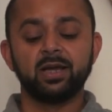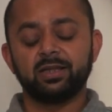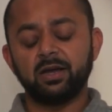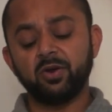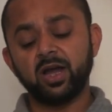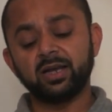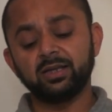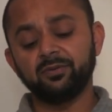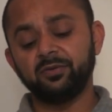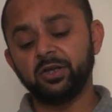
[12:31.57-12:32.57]
Now
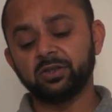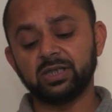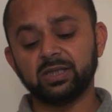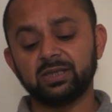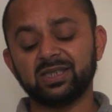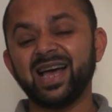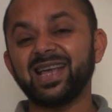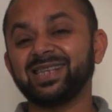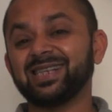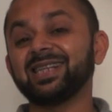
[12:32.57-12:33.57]
regarding the video signals,
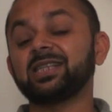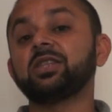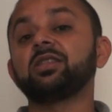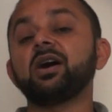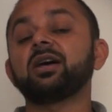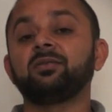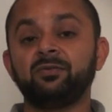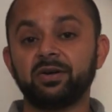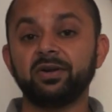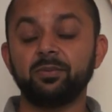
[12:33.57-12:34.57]
it still it's not
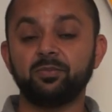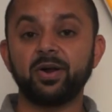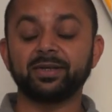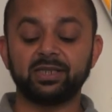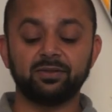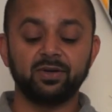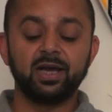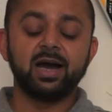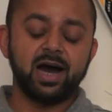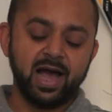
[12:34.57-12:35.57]
very impressive.
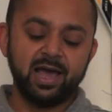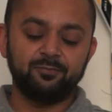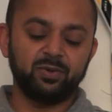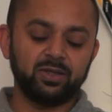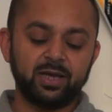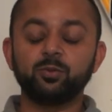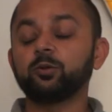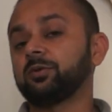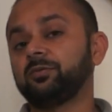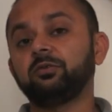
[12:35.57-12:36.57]
I have been
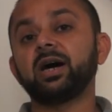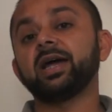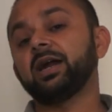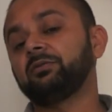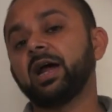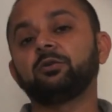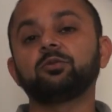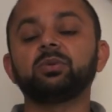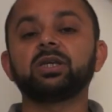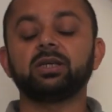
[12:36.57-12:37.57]
able to fly
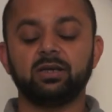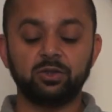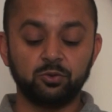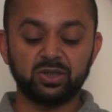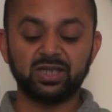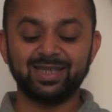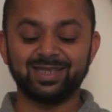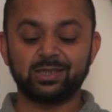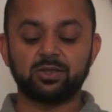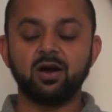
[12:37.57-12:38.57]
around me using
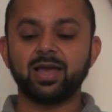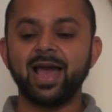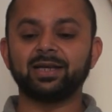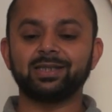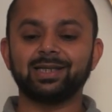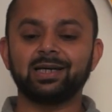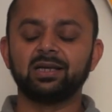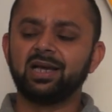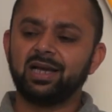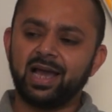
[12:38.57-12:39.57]
this stock
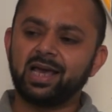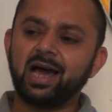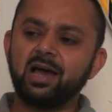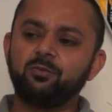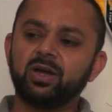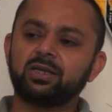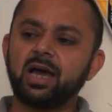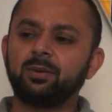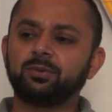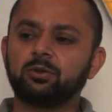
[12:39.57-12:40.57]
antenna and I went
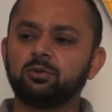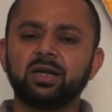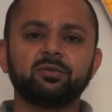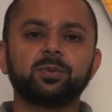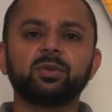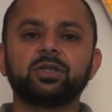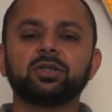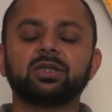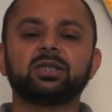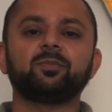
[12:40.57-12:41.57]
up to 100
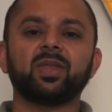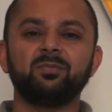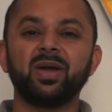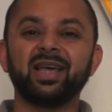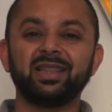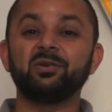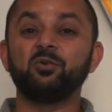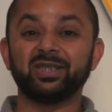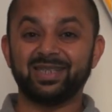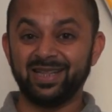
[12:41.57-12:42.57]
meters and there
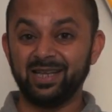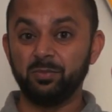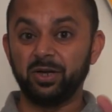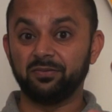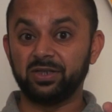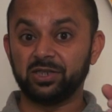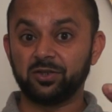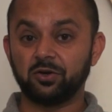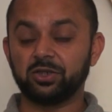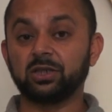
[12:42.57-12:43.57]
was a little bit of
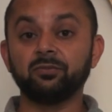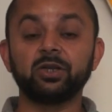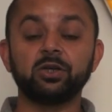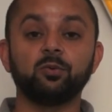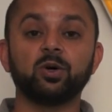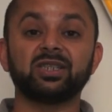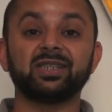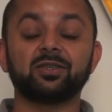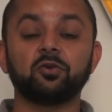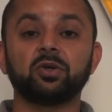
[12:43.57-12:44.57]
distortion video was
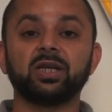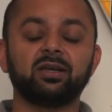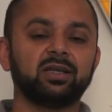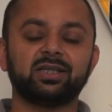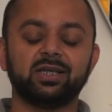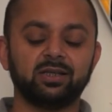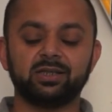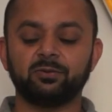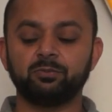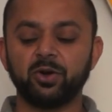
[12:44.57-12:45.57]
distorting and
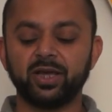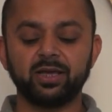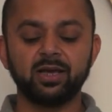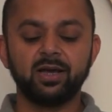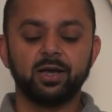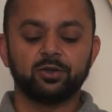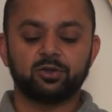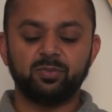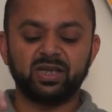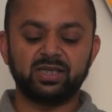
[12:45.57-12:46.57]
signals were breaking
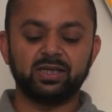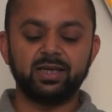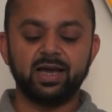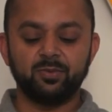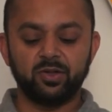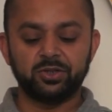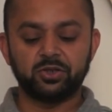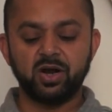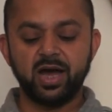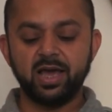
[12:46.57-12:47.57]
so basically I'm gonna
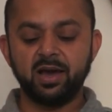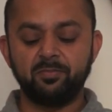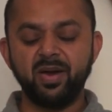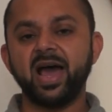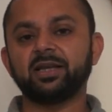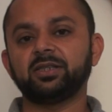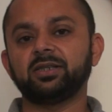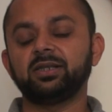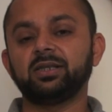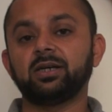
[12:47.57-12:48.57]
try a patch
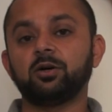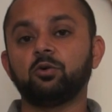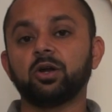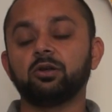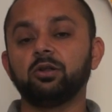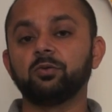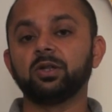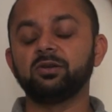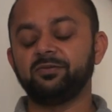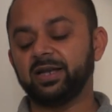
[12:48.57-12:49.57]
antenna or a clover
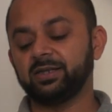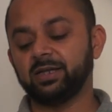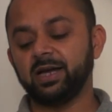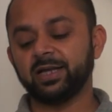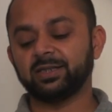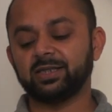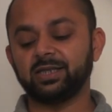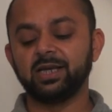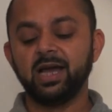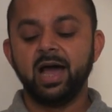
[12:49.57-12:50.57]
leaf antenna and
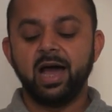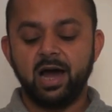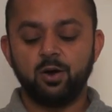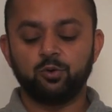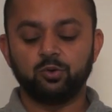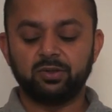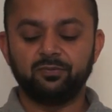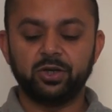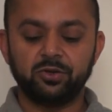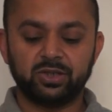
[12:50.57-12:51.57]
see how good the
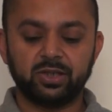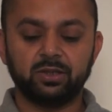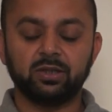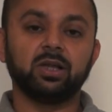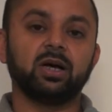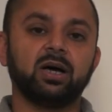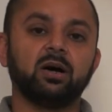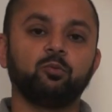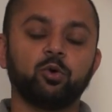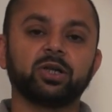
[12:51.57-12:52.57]
video signal
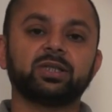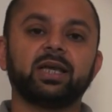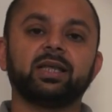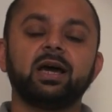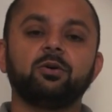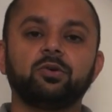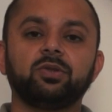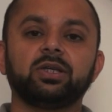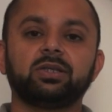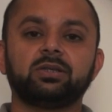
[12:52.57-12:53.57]
uh, works and how good
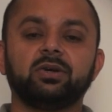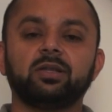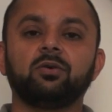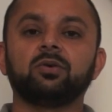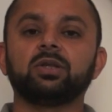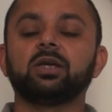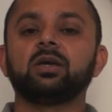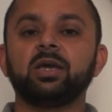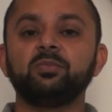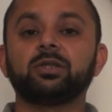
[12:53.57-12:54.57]
the strength or the
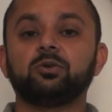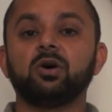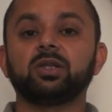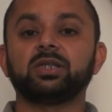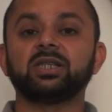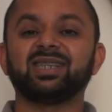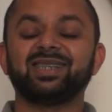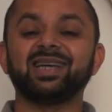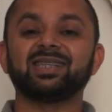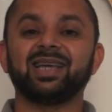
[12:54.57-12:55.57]
image quality
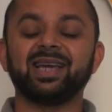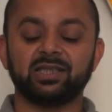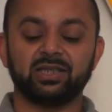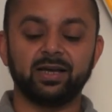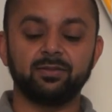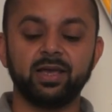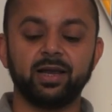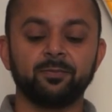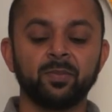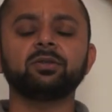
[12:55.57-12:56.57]
stays inside
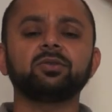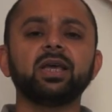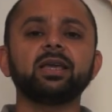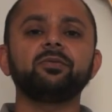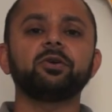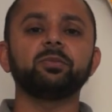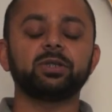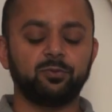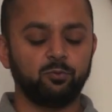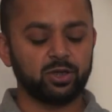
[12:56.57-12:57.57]
there so thank you very
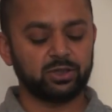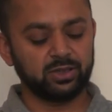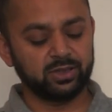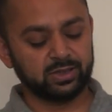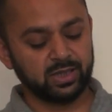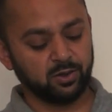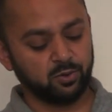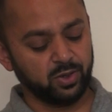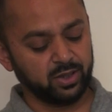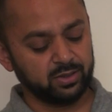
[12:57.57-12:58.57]
much for watching this a
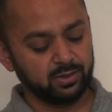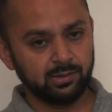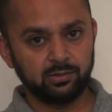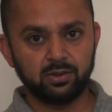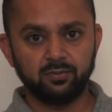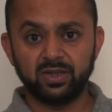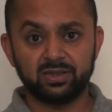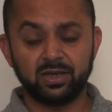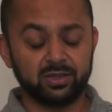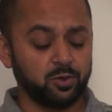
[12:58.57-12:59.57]
quick well,
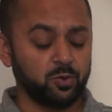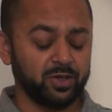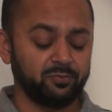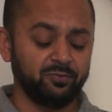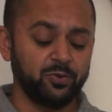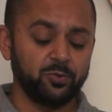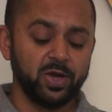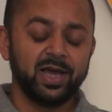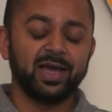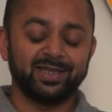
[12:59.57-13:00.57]
it's not a quick
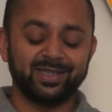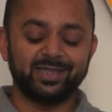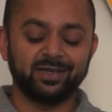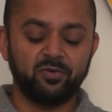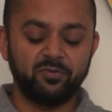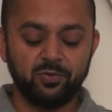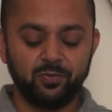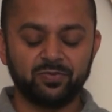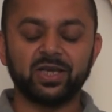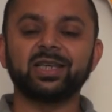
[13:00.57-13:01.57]
review, a detailed
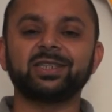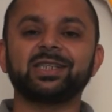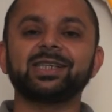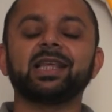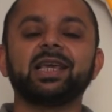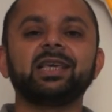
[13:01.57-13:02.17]
review of Eachine